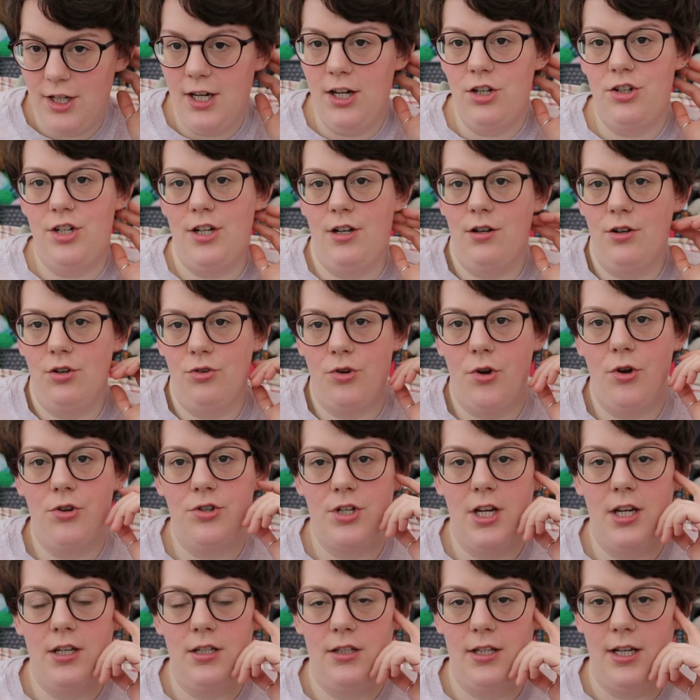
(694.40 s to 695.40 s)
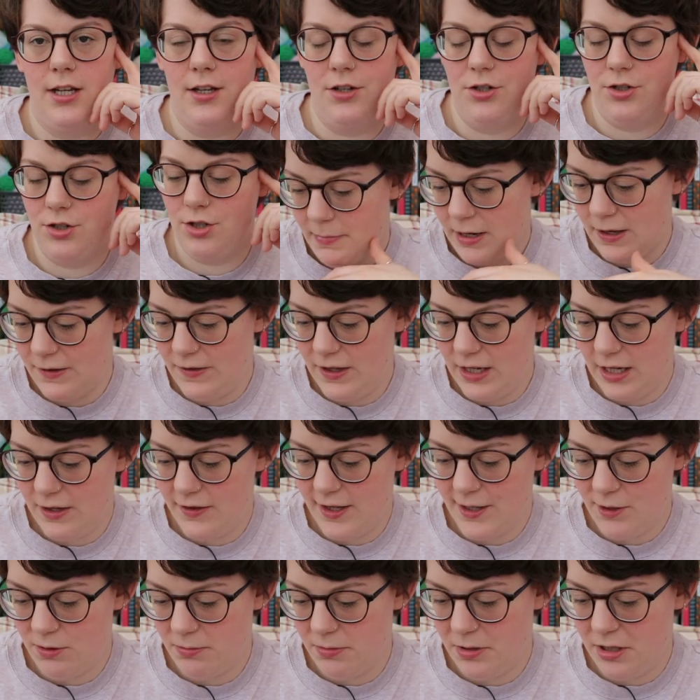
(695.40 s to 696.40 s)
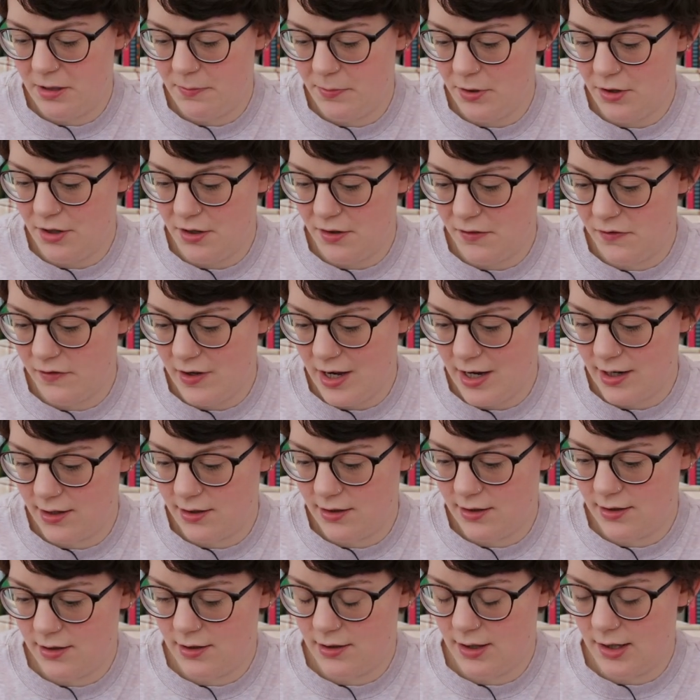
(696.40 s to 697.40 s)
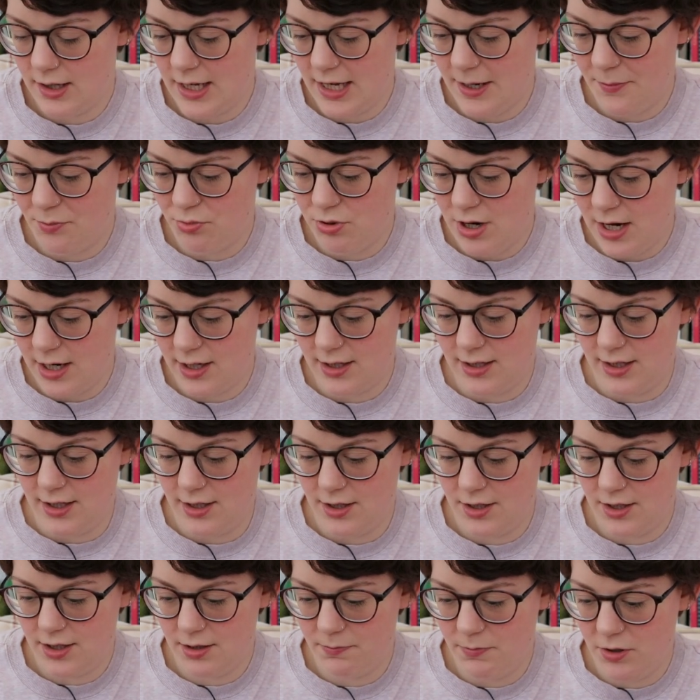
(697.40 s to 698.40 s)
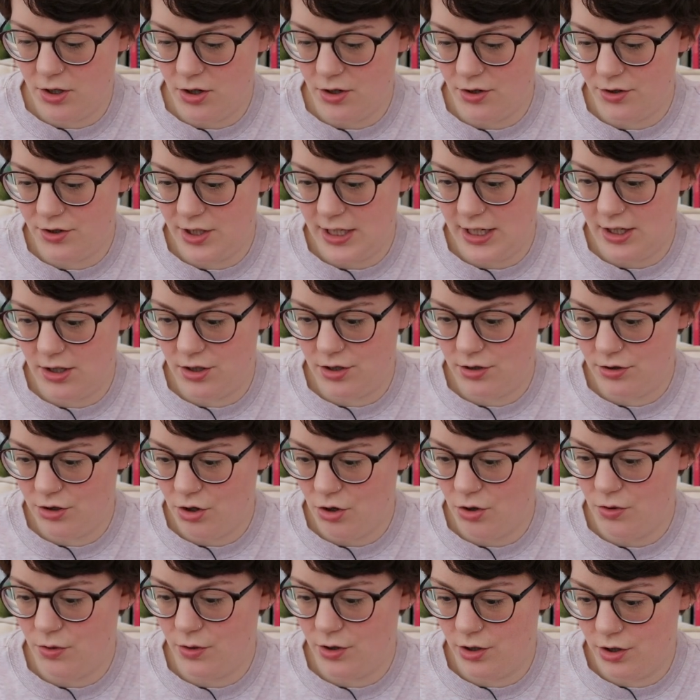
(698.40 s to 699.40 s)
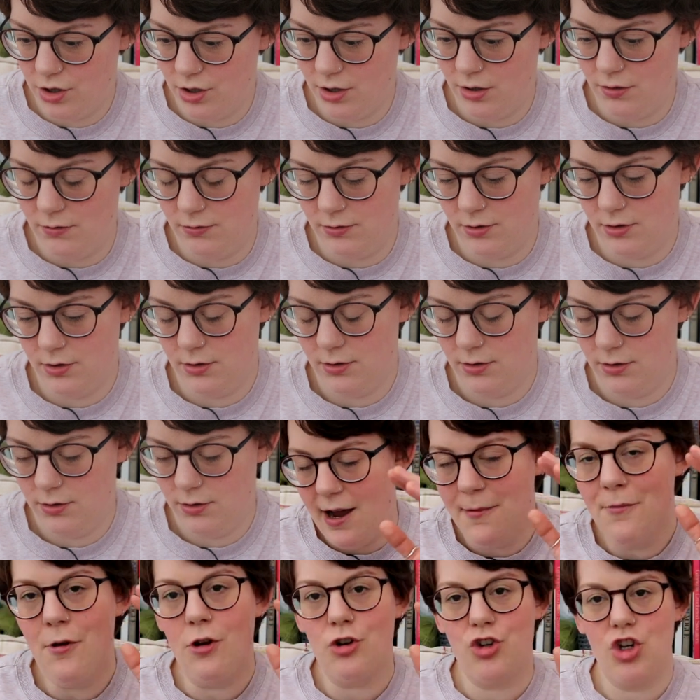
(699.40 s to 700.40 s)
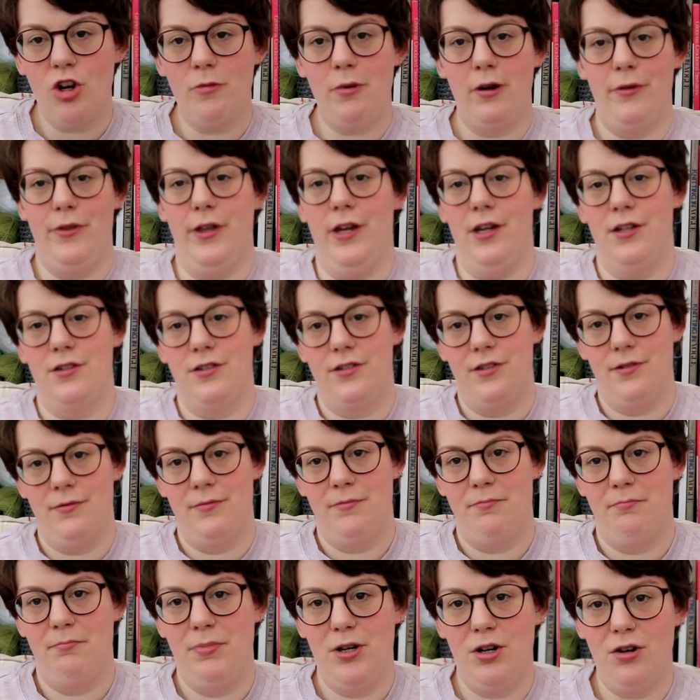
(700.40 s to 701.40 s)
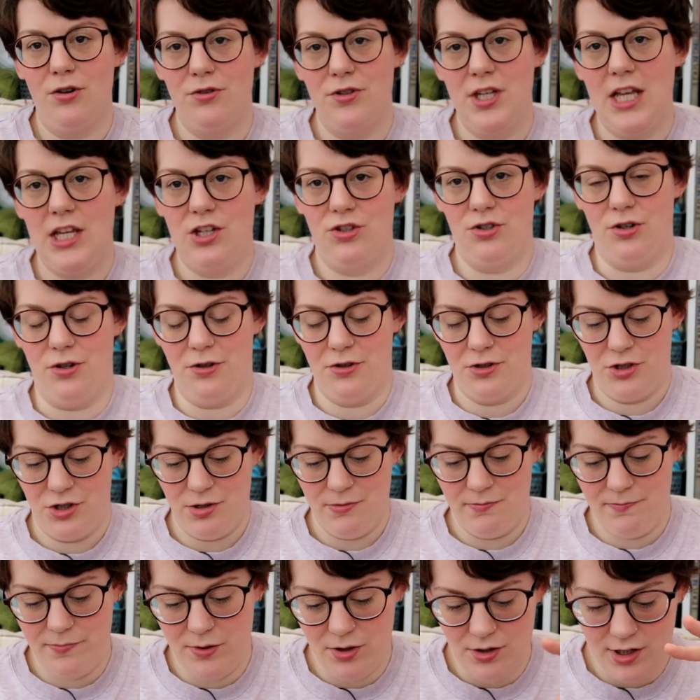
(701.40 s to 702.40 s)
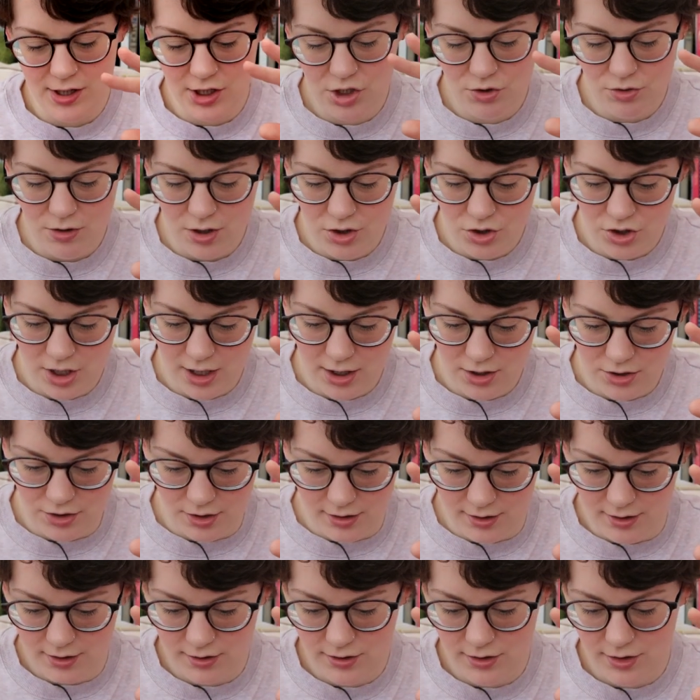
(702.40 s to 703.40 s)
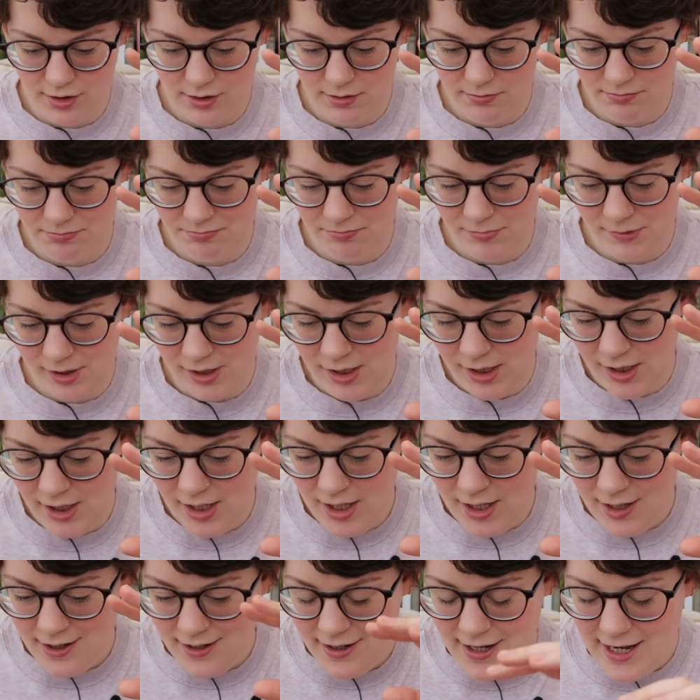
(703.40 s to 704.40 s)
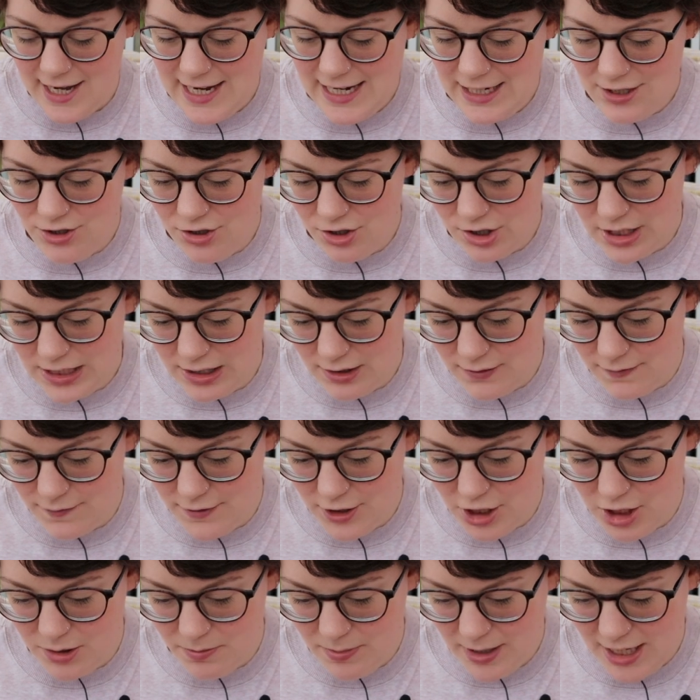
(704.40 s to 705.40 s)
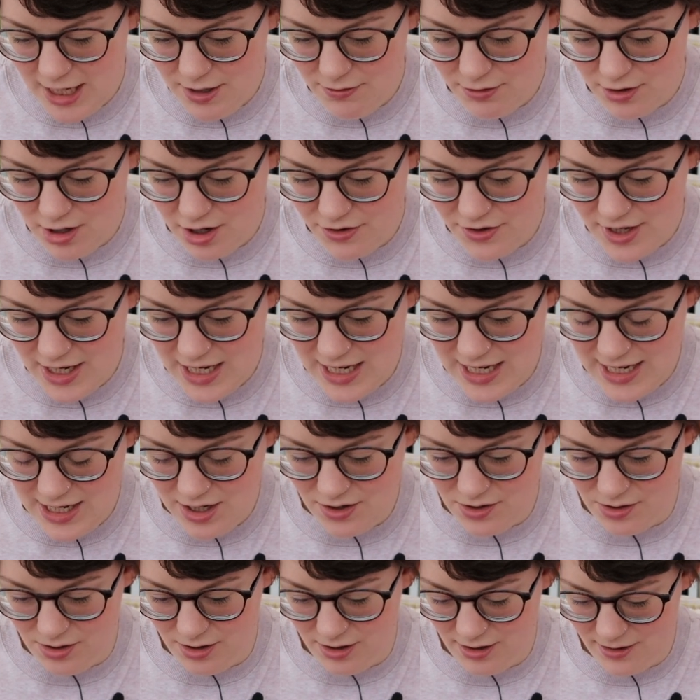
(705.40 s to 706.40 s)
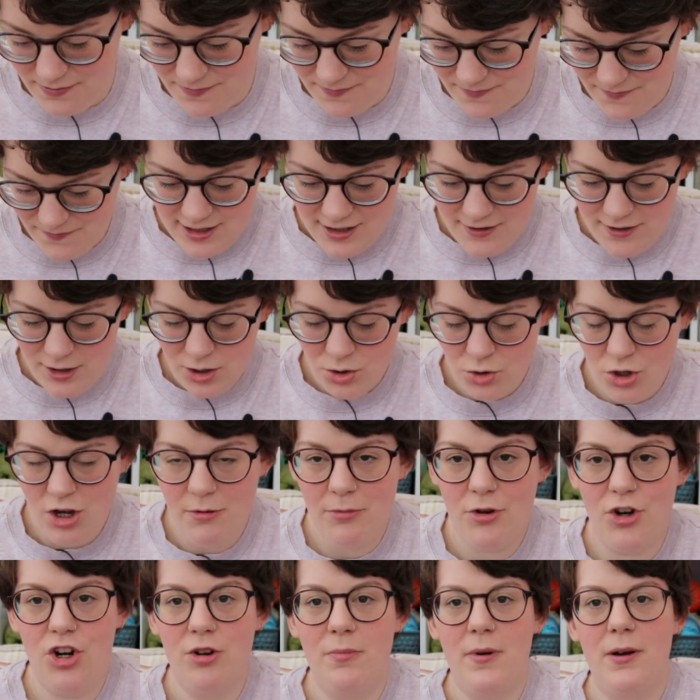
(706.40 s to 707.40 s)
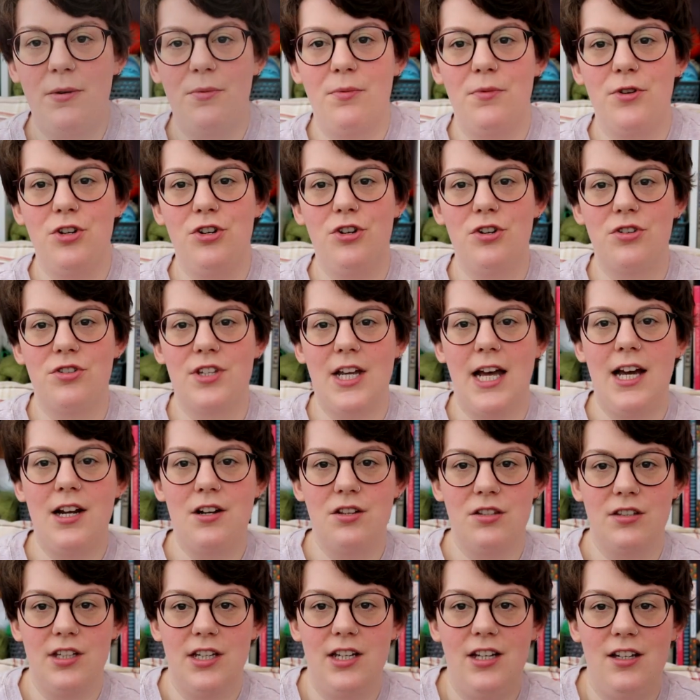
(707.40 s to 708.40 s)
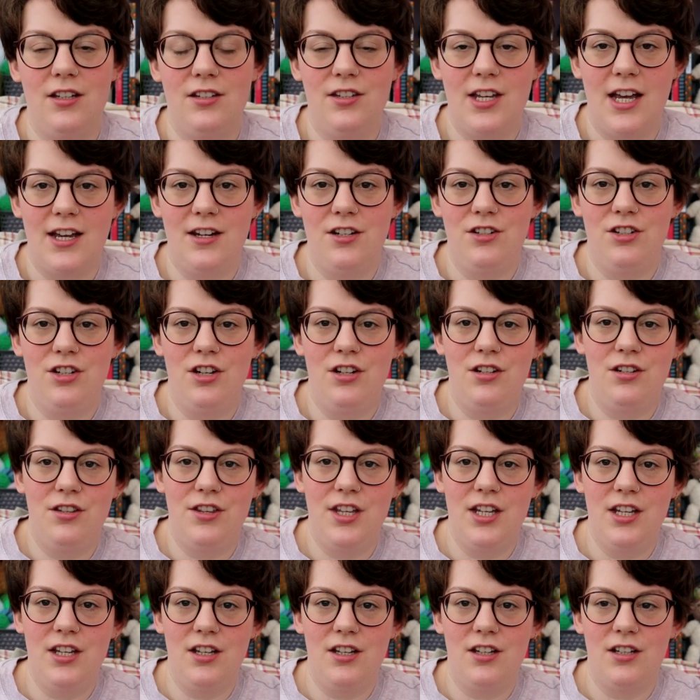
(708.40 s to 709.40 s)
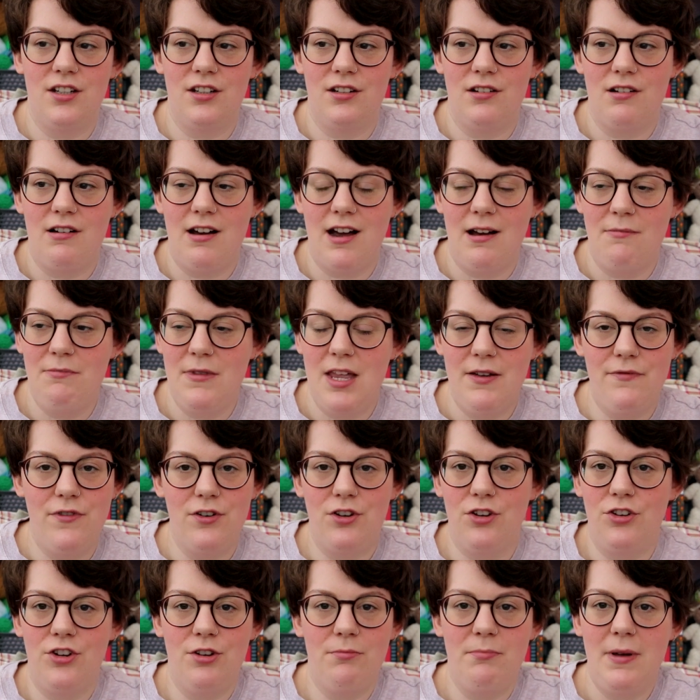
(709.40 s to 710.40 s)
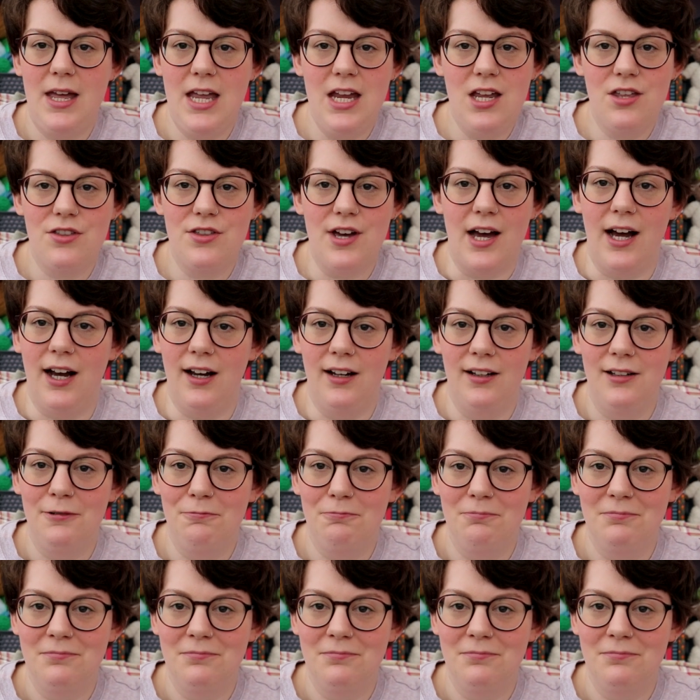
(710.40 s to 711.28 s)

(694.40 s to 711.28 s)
seashell crochet stitch, but I think this would be the perfect like practice because it's so cute. I'm not sure about these because they're socks, but it's crochet socks. I just love the spiral on the heel. This is what I'm on about. You just add things and you'd think, I'm never going to make that.